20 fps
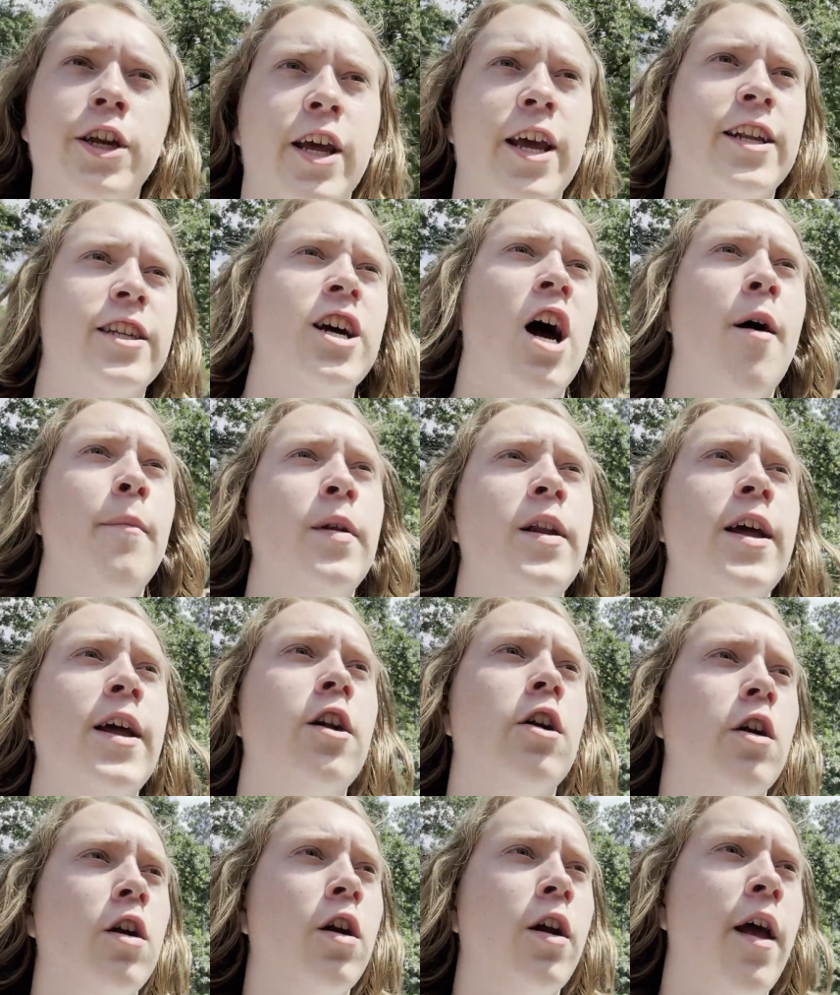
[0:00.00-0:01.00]
get
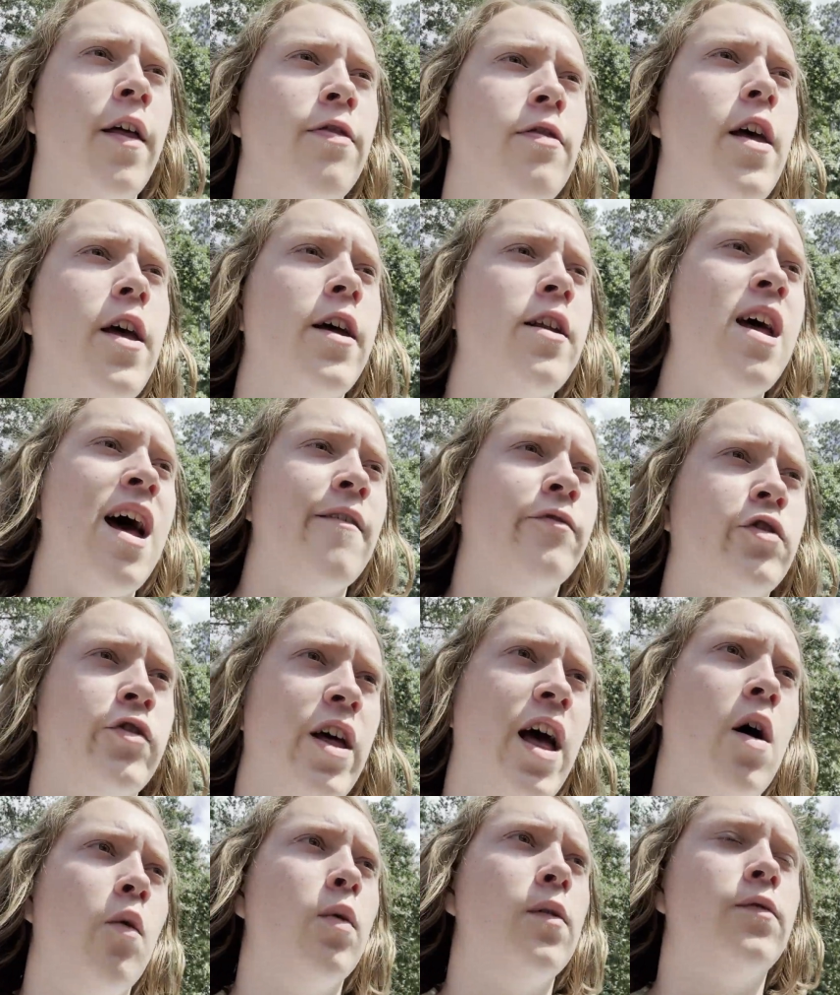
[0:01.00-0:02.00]
Dominator, and then after
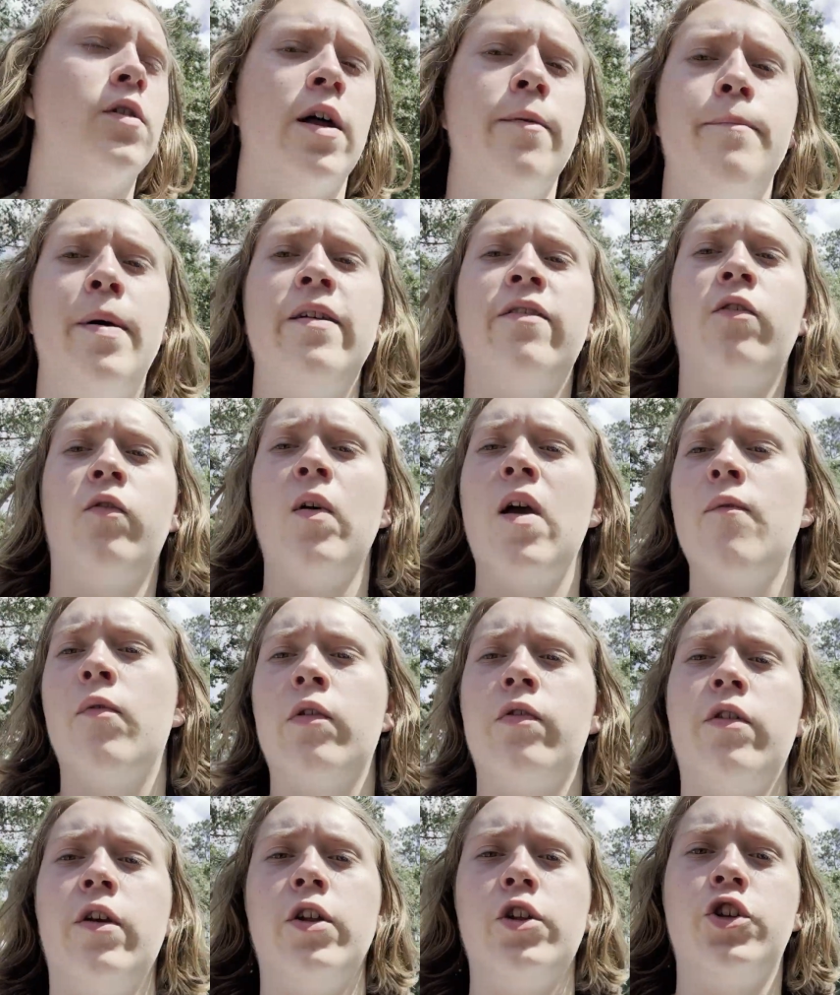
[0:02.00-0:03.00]
that, we've done basically
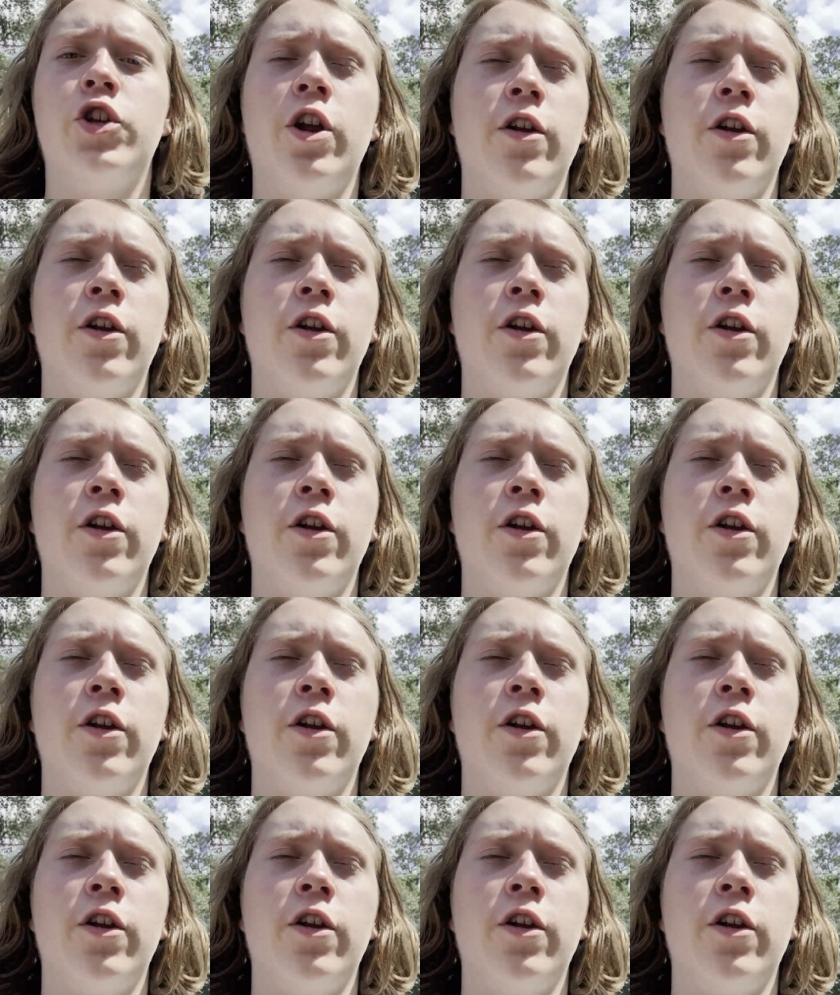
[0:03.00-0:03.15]
everything.